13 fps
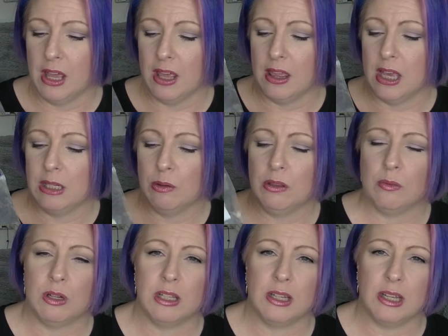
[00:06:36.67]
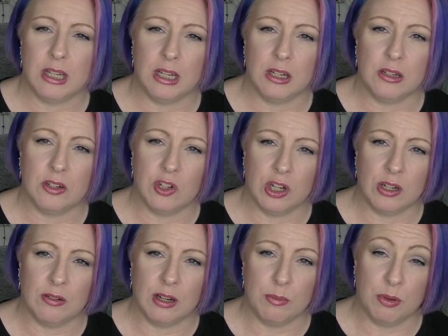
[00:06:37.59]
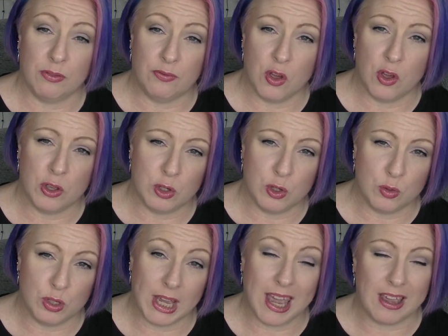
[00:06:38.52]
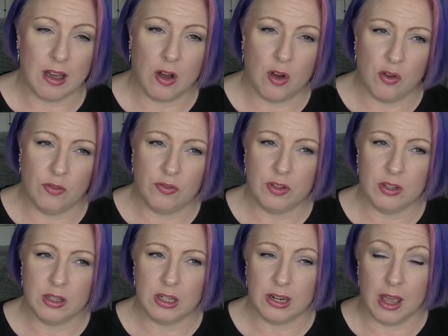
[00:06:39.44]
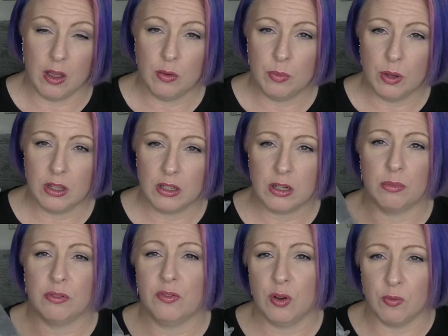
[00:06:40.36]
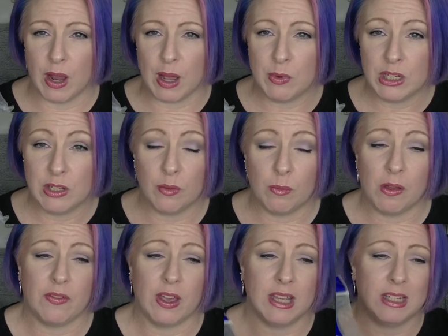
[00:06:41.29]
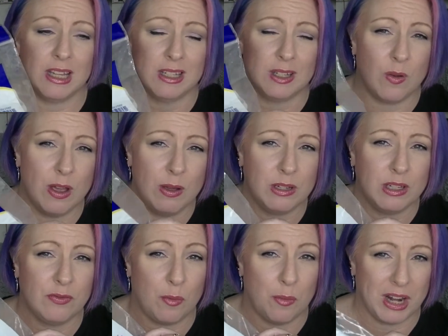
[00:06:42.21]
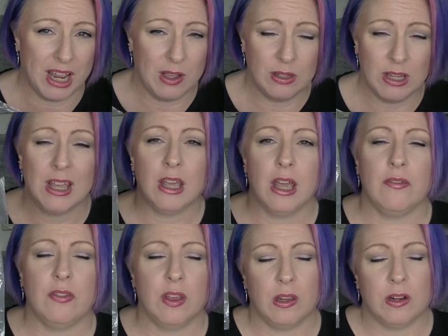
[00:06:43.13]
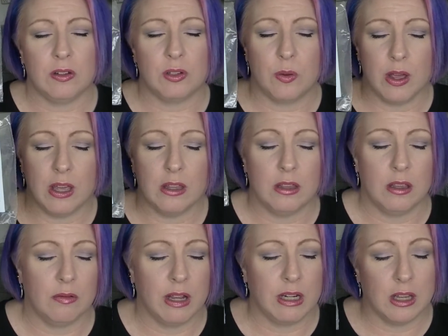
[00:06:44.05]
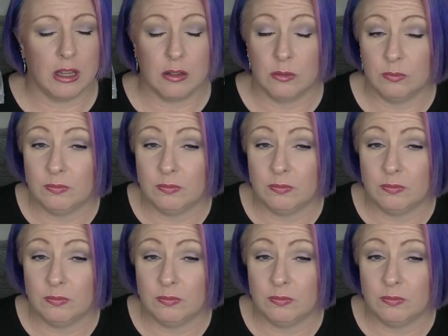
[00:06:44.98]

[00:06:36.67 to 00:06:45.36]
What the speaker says: These are the ones I generally prefer to take off nail polish. I prefer round ones for my face and square ones for my nails. Even though they're not square, they're rectangle.